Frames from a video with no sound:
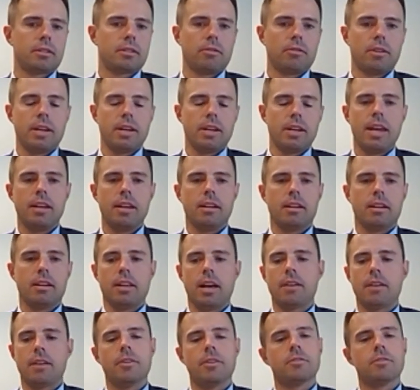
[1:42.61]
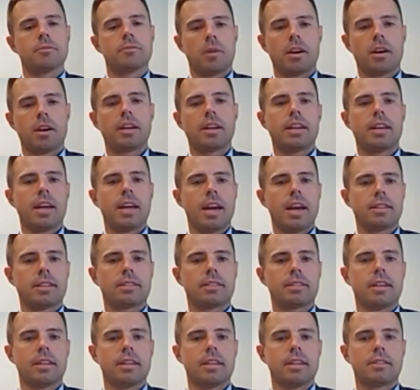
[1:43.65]
create a lot of those marketing
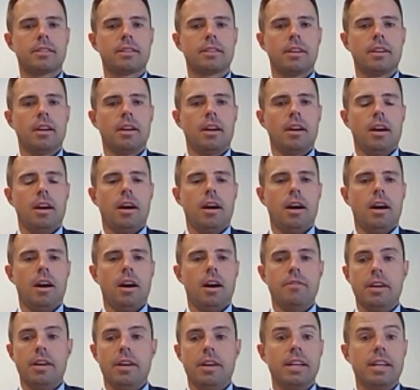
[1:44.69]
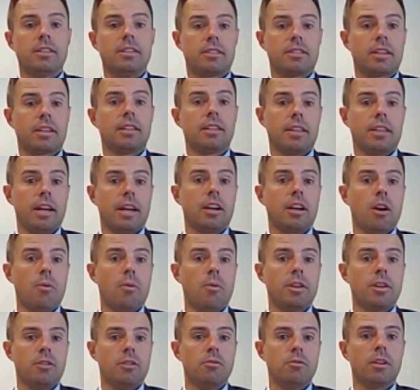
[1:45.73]
assets that agents can then go
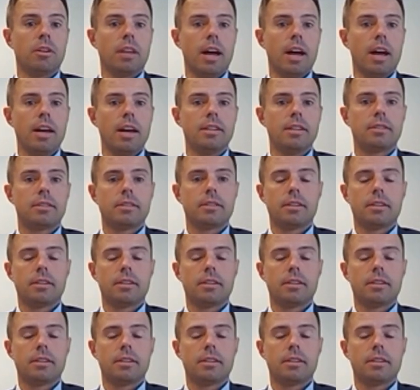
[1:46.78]
and utilize.